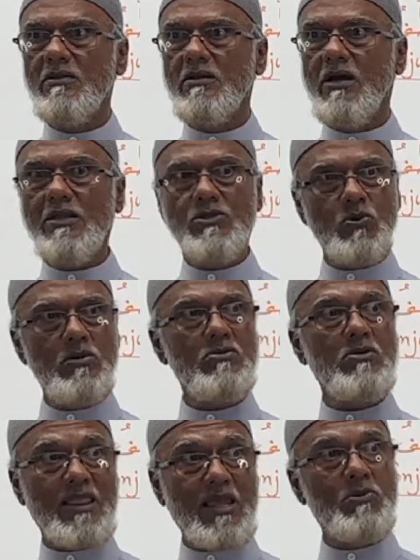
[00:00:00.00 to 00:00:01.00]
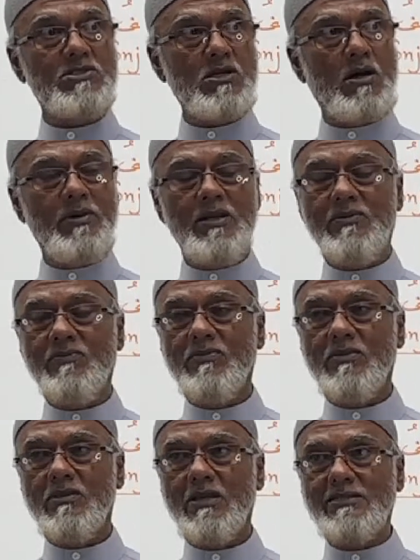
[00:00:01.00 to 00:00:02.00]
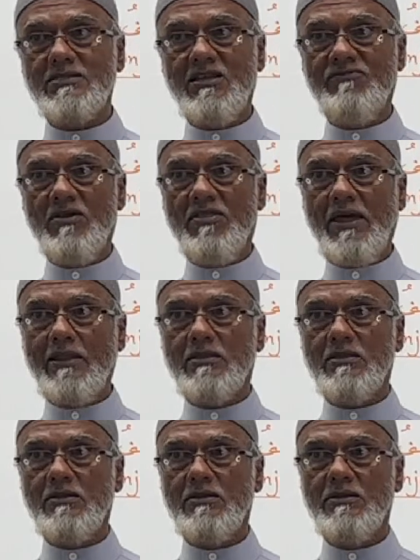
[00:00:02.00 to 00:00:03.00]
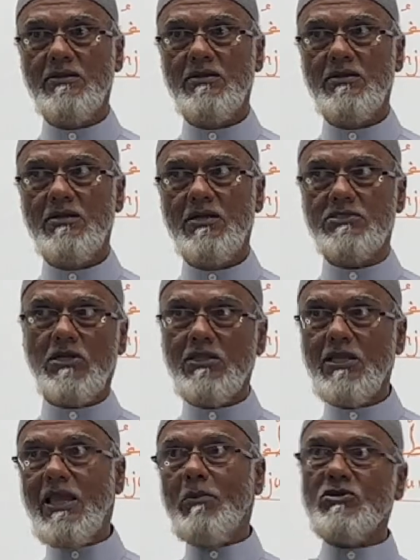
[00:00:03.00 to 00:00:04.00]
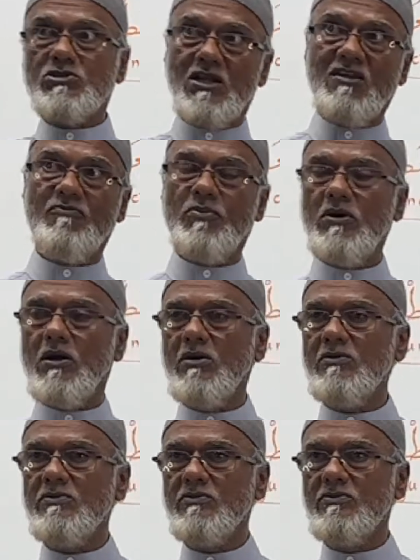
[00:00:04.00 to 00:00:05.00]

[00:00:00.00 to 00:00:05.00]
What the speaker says: I told him that I was coming. That's a different that. It's not a demonstrative pronoun.